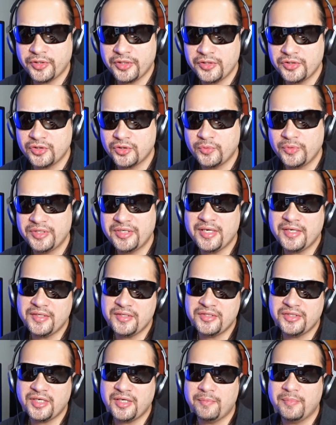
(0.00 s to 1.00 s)
So we can't
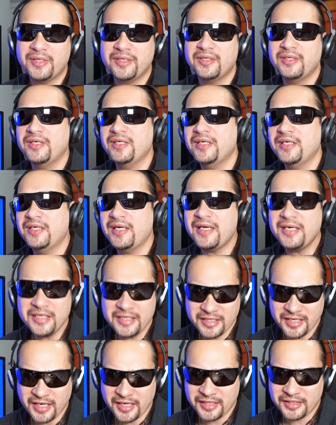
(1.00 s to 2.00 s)
say, but in any
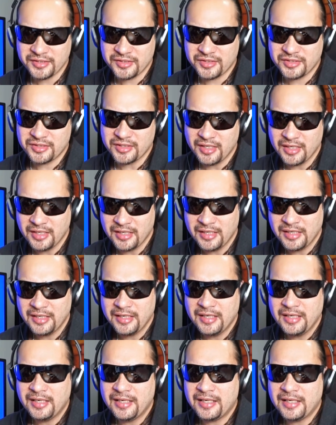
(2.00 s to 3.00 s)
case,
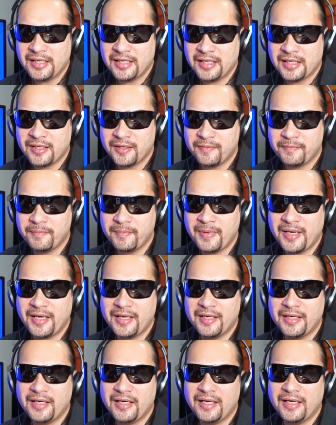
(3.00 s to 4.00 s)
um,
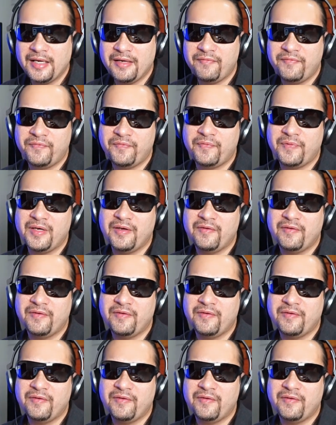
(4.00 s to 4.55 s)
if